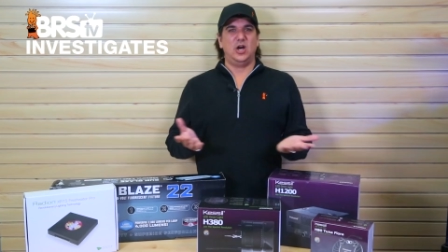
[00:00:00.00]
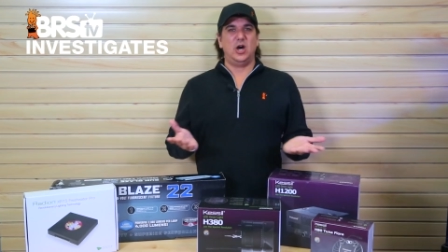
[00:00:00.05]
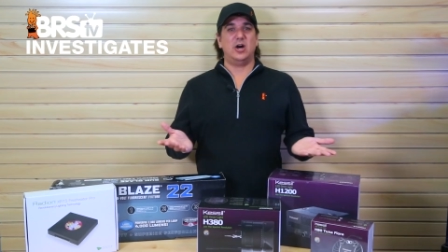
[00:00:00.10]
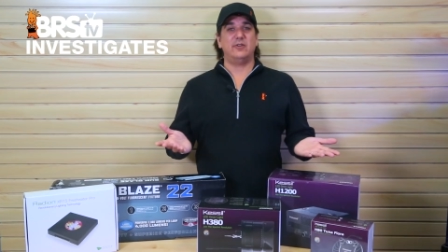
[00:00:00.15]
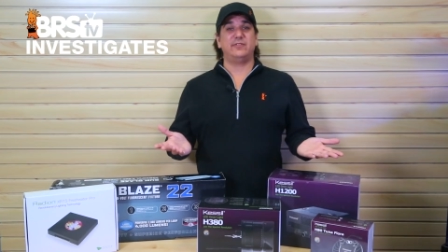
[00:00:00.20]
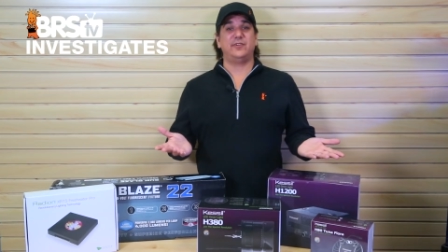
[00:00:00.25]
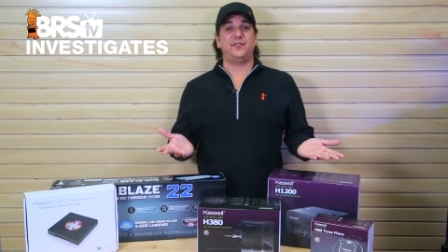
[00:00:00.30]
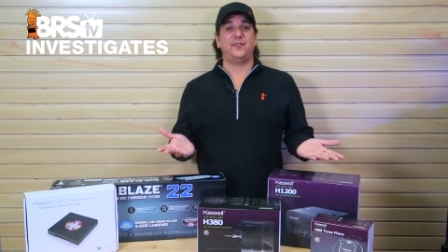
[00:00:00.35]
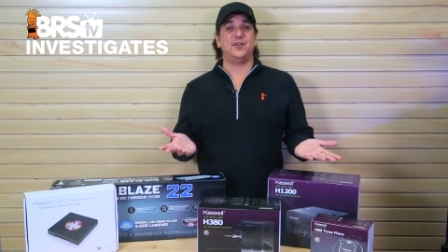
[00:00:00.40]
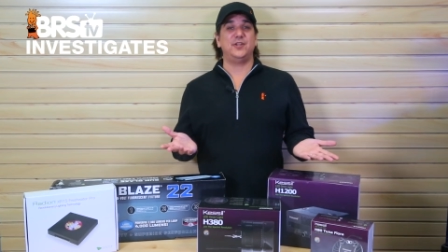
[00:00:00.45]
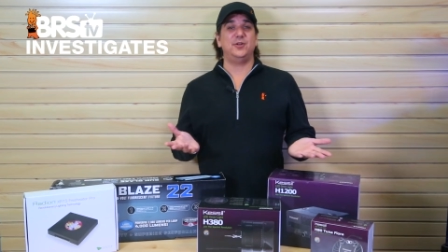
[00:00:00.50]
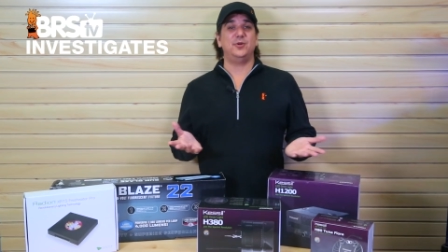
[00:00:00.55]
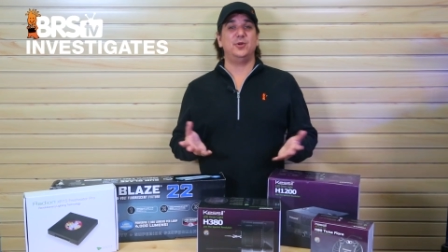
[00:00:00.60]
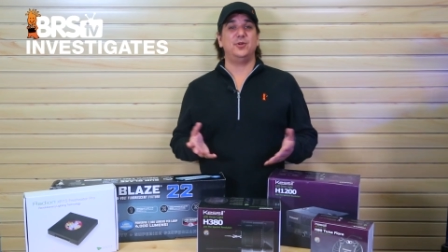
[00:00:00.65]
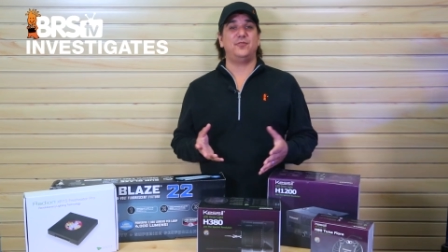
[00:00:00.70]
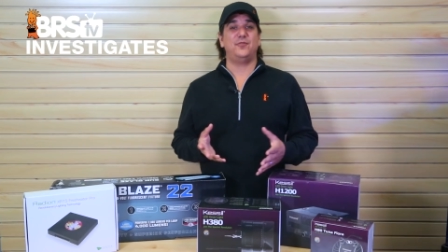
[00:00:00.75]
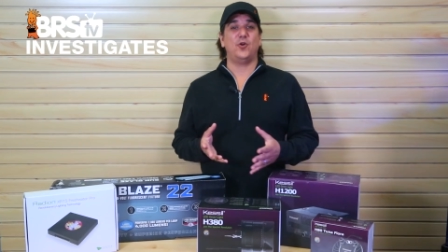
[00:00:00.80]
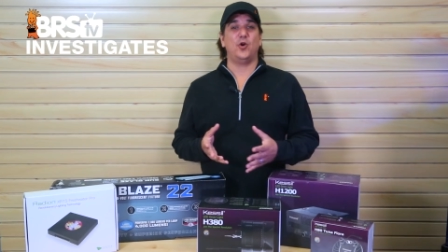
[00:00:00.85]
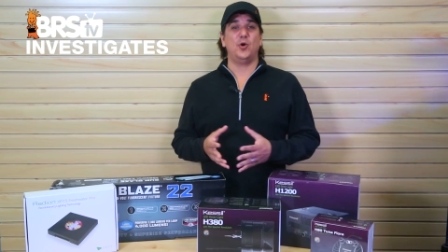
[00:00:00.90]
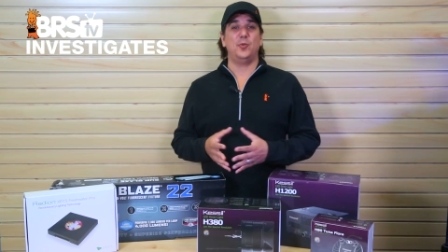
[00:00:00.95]
However, for
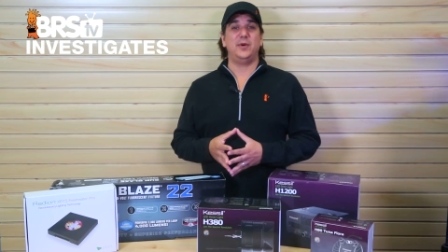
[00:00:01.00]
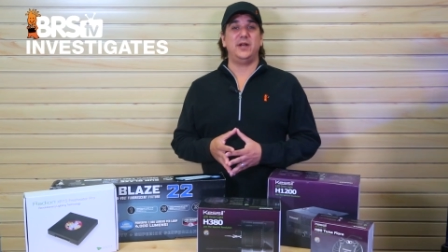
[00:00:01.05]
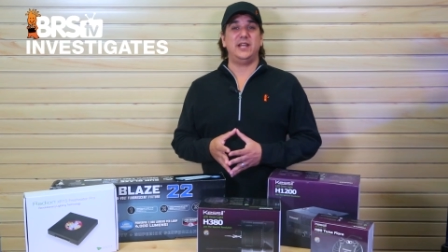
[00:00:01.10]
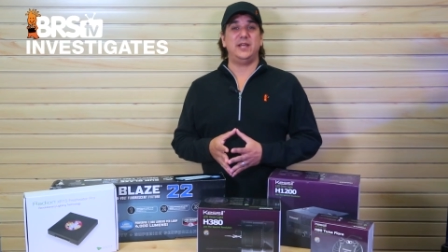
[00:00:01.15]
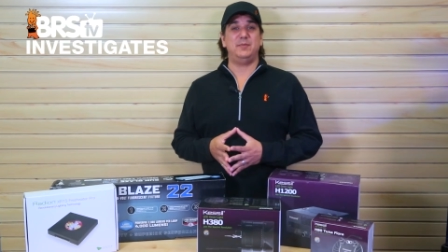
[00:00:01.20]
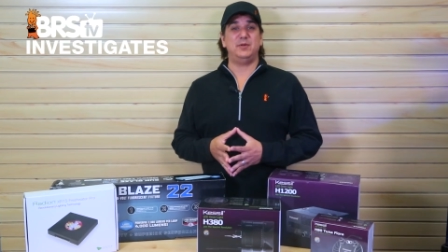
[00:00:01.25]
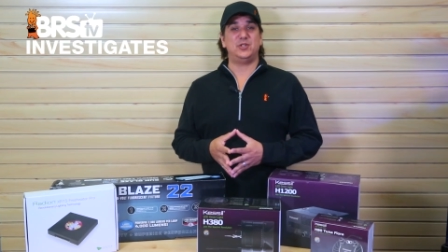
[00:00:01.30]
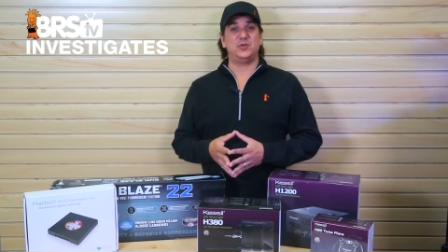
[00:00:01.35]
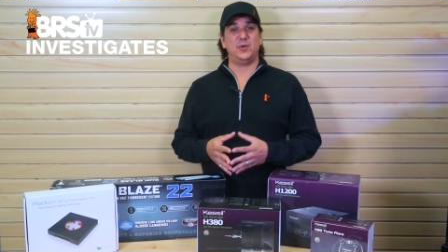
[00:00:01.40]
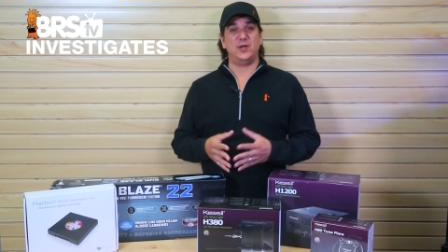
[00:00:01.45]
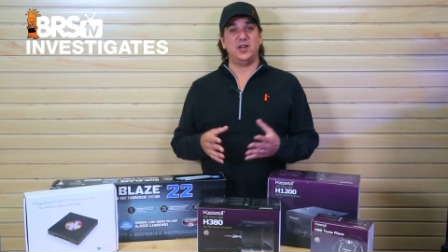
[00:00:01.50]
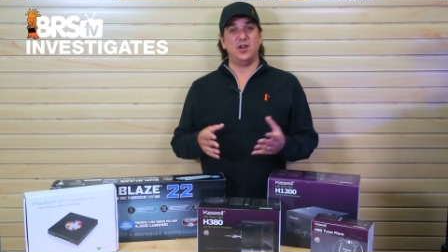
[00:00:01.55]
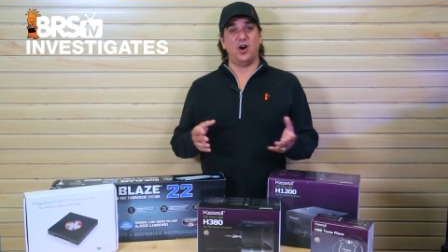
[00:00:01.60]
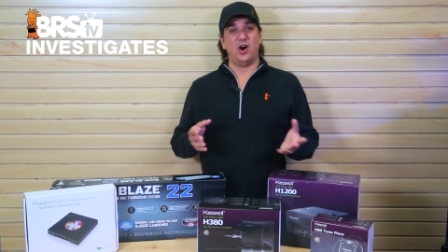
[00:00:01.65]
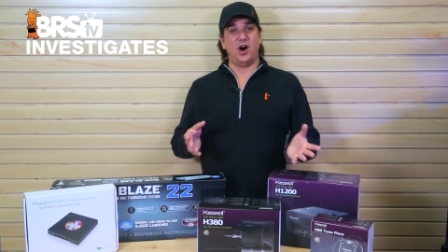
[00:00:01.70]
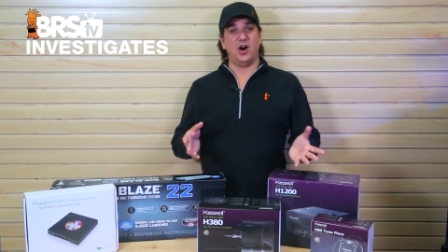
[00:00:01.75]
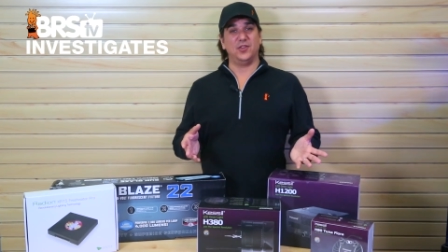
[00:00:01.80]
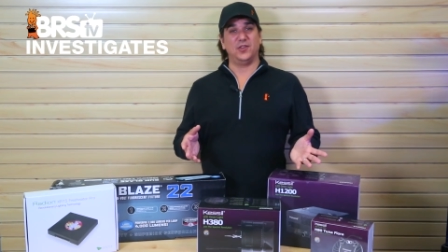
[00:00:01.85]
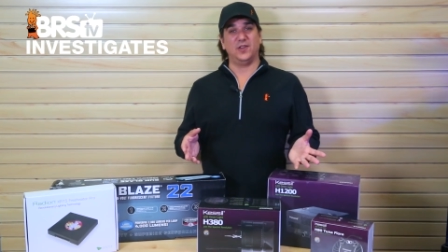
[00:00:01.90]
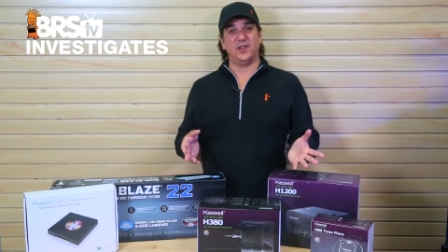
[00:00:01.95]
uniformity between
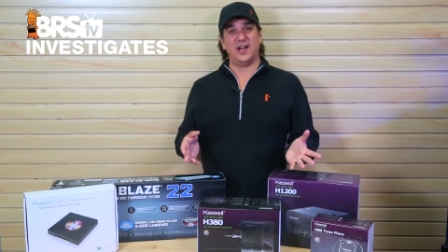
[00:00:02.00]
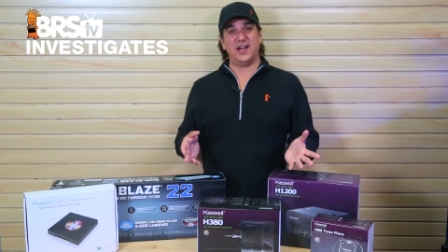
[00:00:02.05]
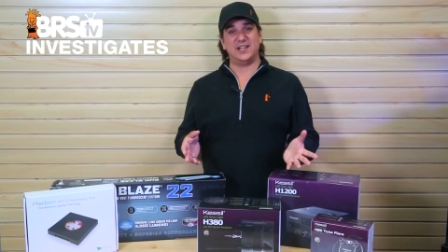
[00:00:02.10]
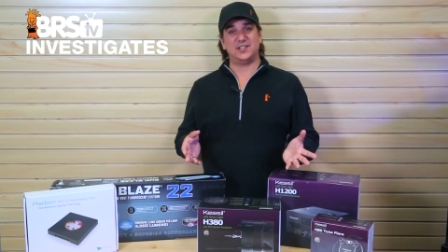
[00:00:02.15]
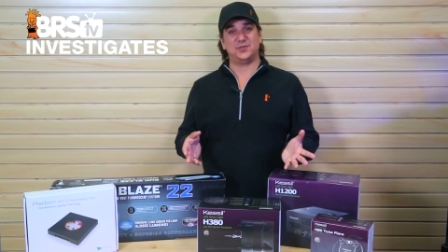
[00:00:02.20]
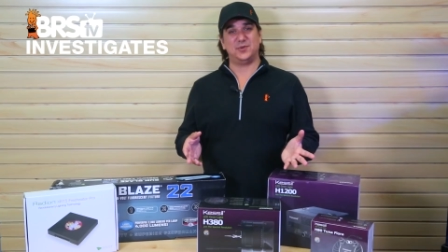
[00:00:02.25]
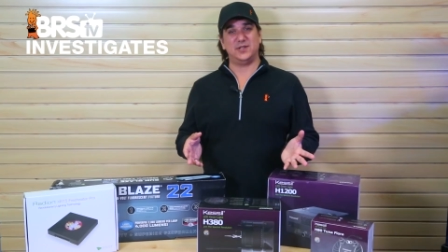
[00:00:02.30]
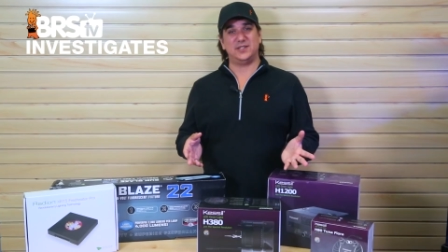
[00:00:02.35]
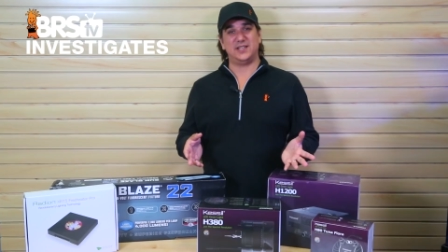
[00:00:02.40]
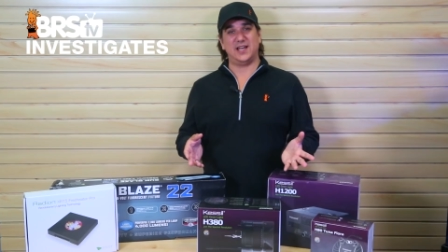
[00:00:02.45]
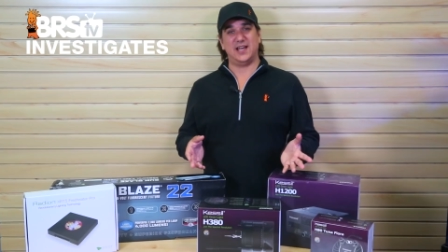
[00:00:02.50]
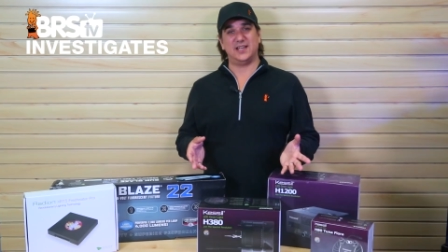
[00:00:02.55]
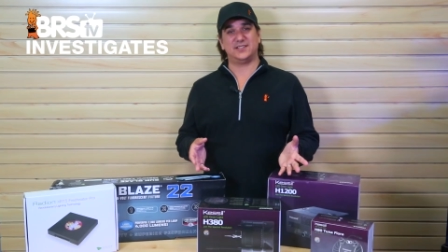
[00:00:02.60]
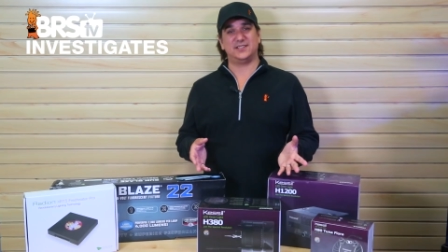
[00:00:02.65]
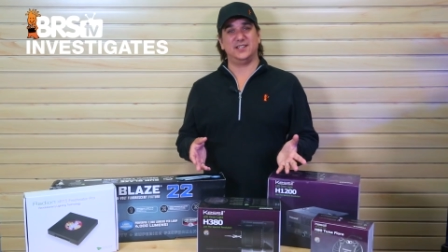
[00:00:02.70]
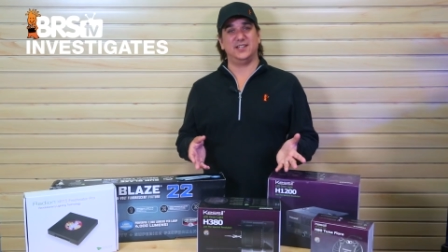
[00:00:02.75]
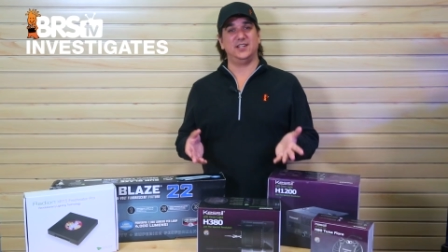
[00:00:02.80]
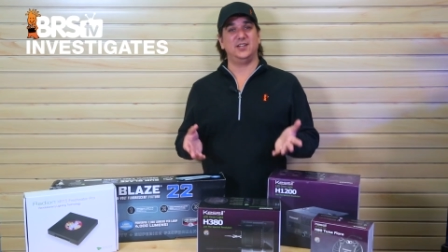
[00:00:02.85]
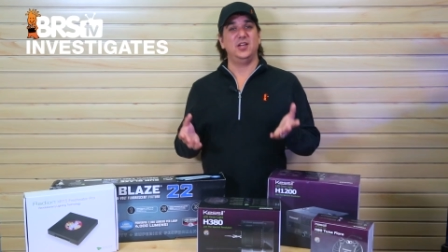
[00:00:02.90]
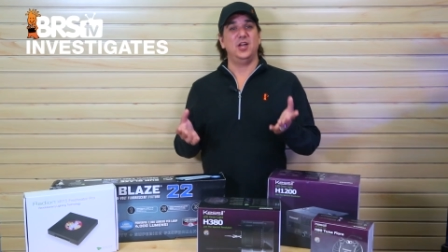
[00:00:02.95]
all the lights we
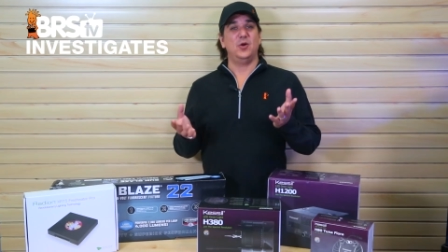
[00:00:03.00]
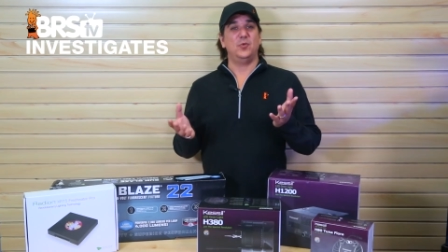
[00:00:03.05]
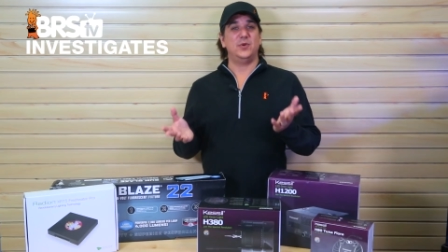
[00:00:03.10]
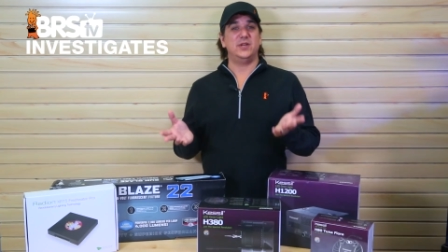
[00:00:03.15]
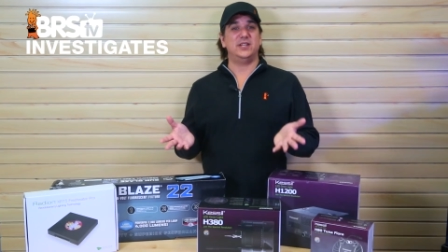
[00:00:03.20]
tested,